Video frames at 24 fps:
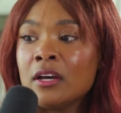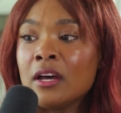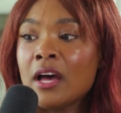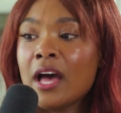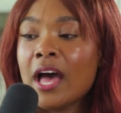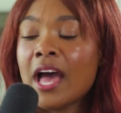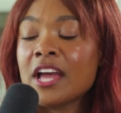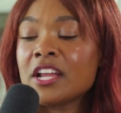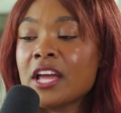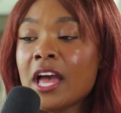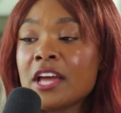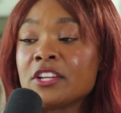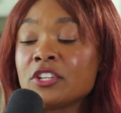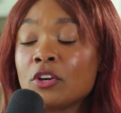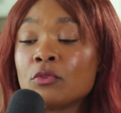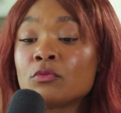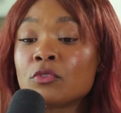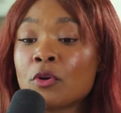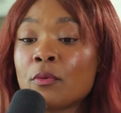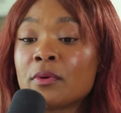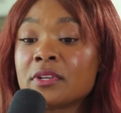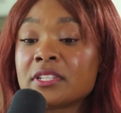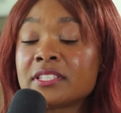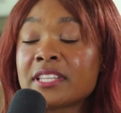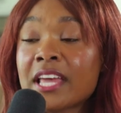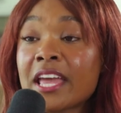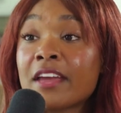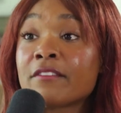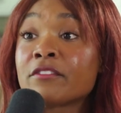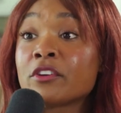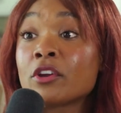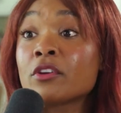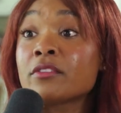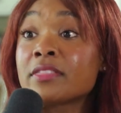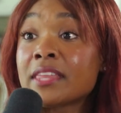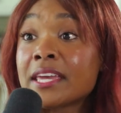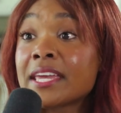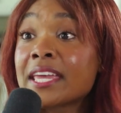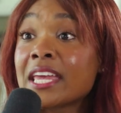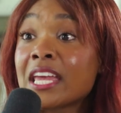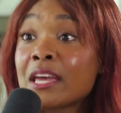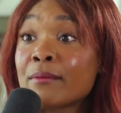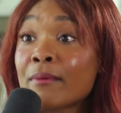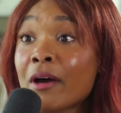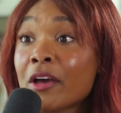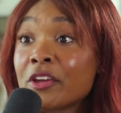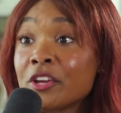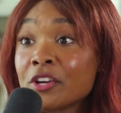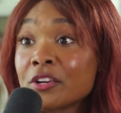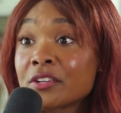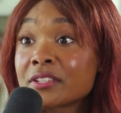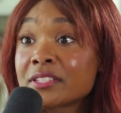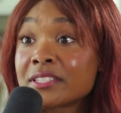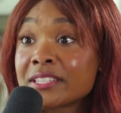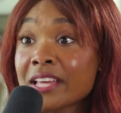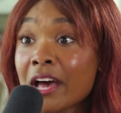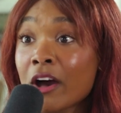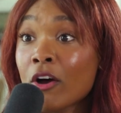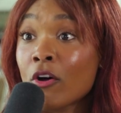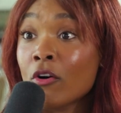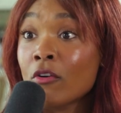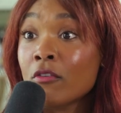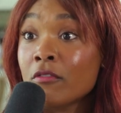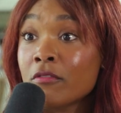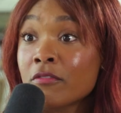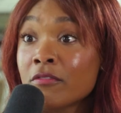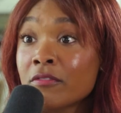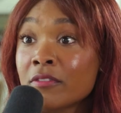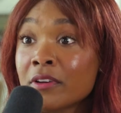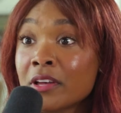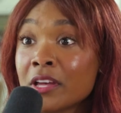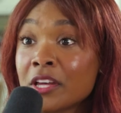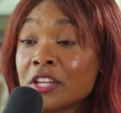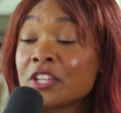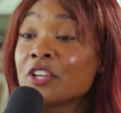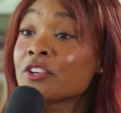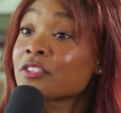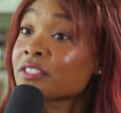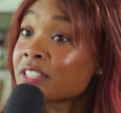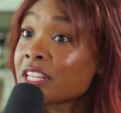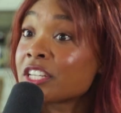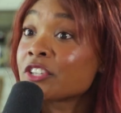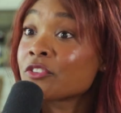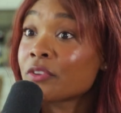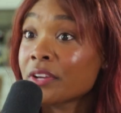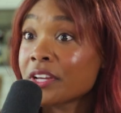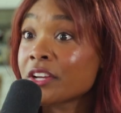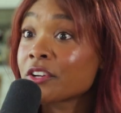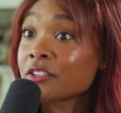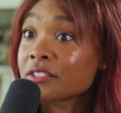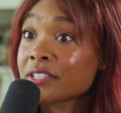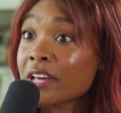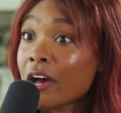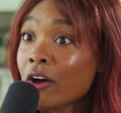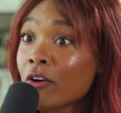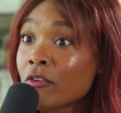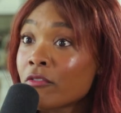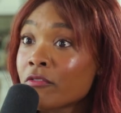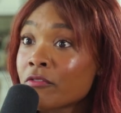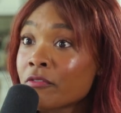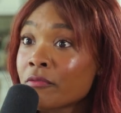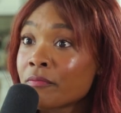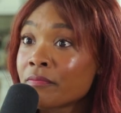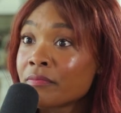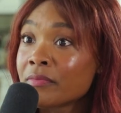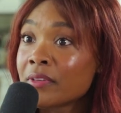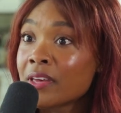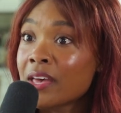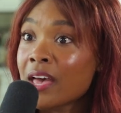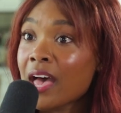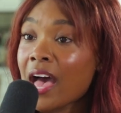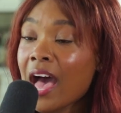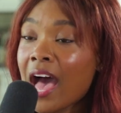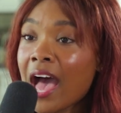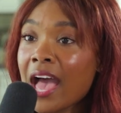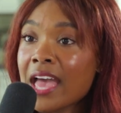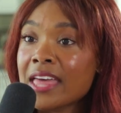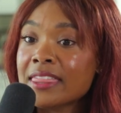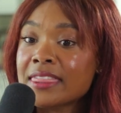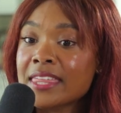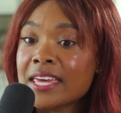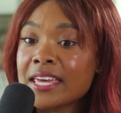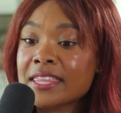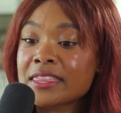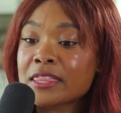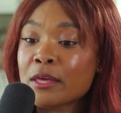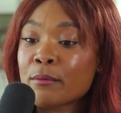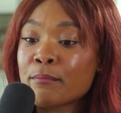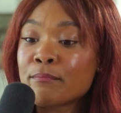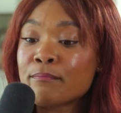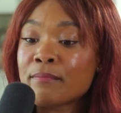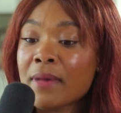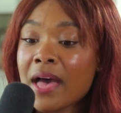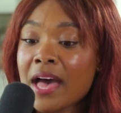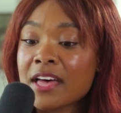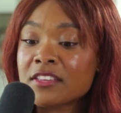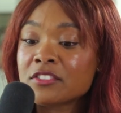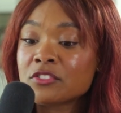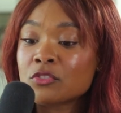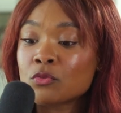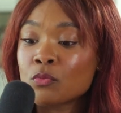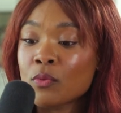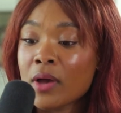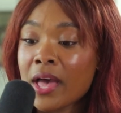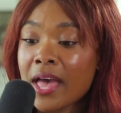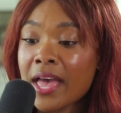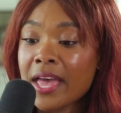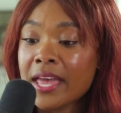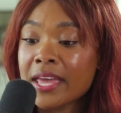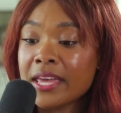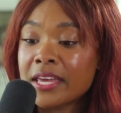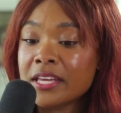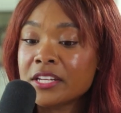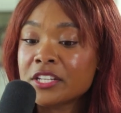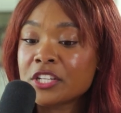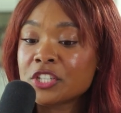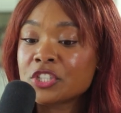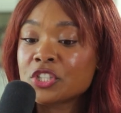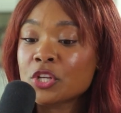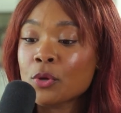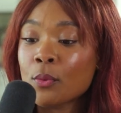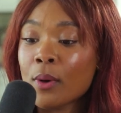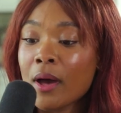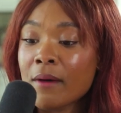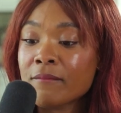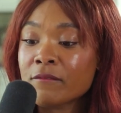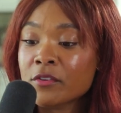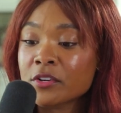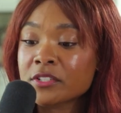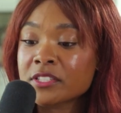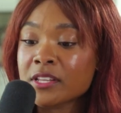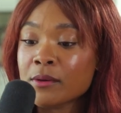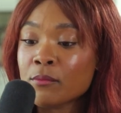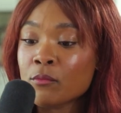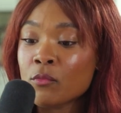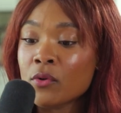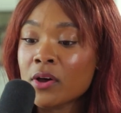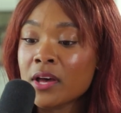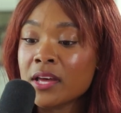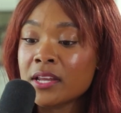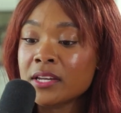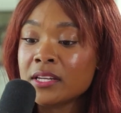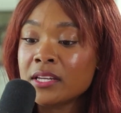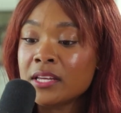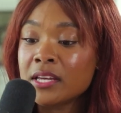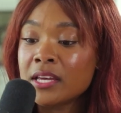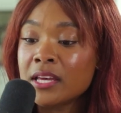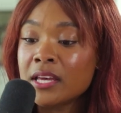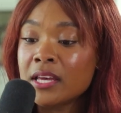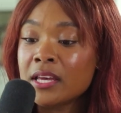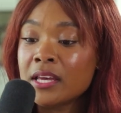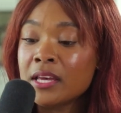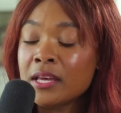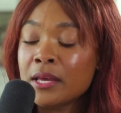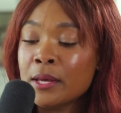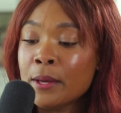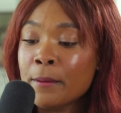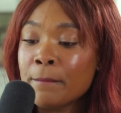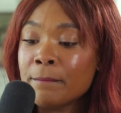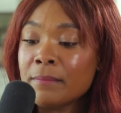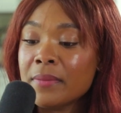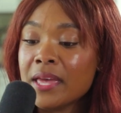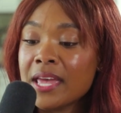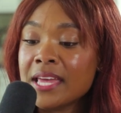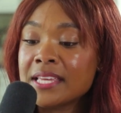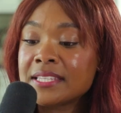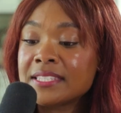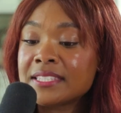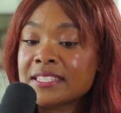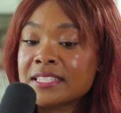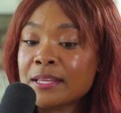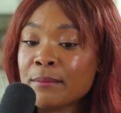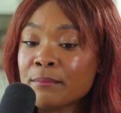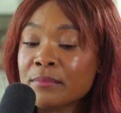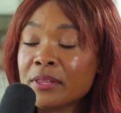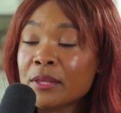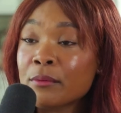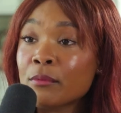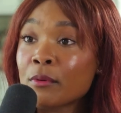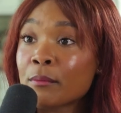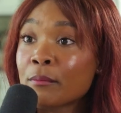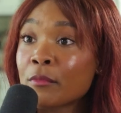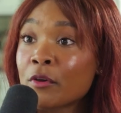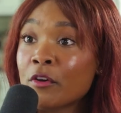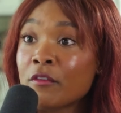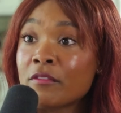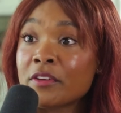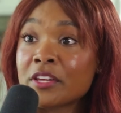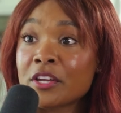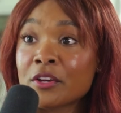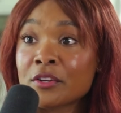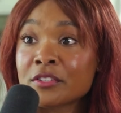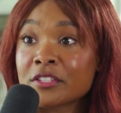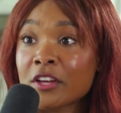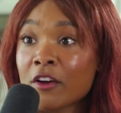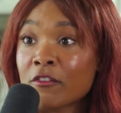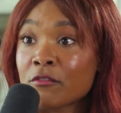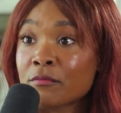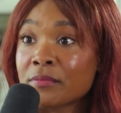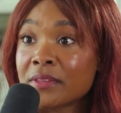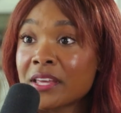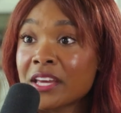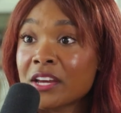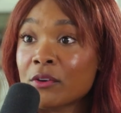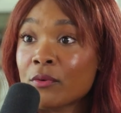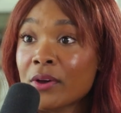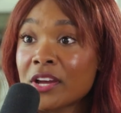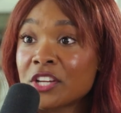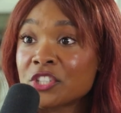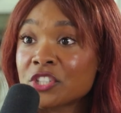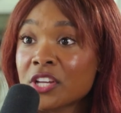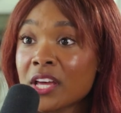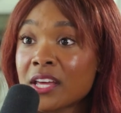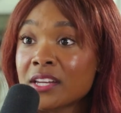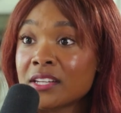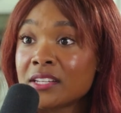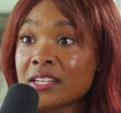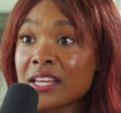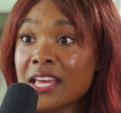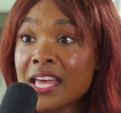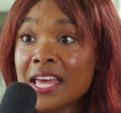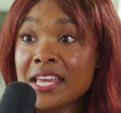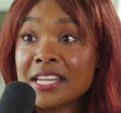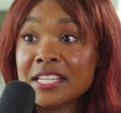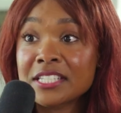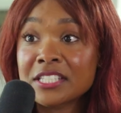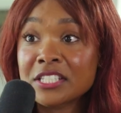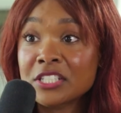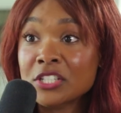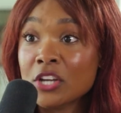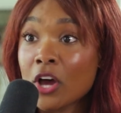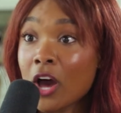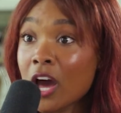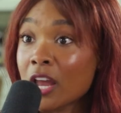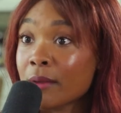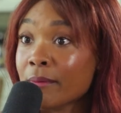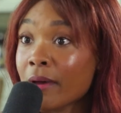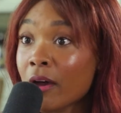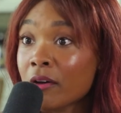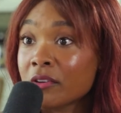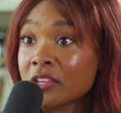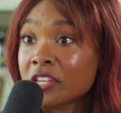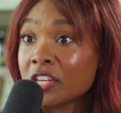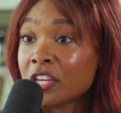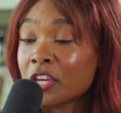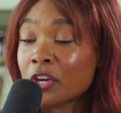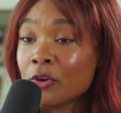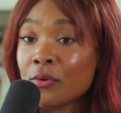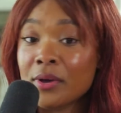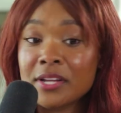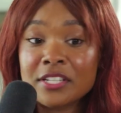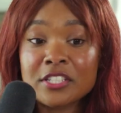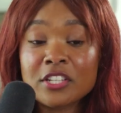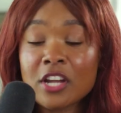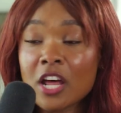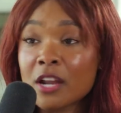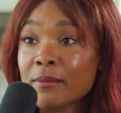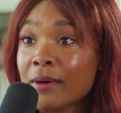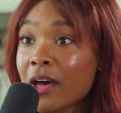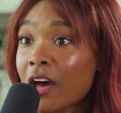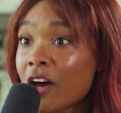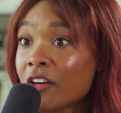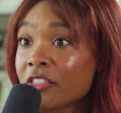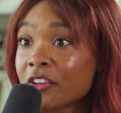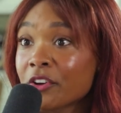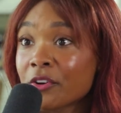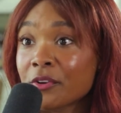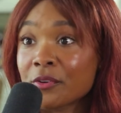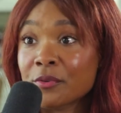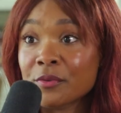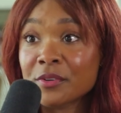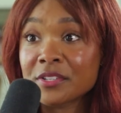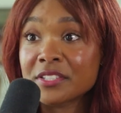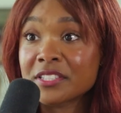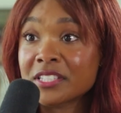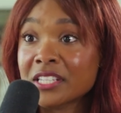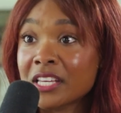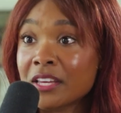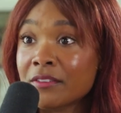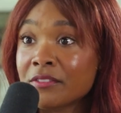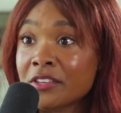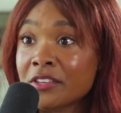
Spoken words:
I don't know what to say. If you're thinking about yourself, you're centering yourself. Mm-hmm. I think the best way to show up for someone is simply removing yourself from the equation. Yeah. It is not about you. It's not about how they're going to receive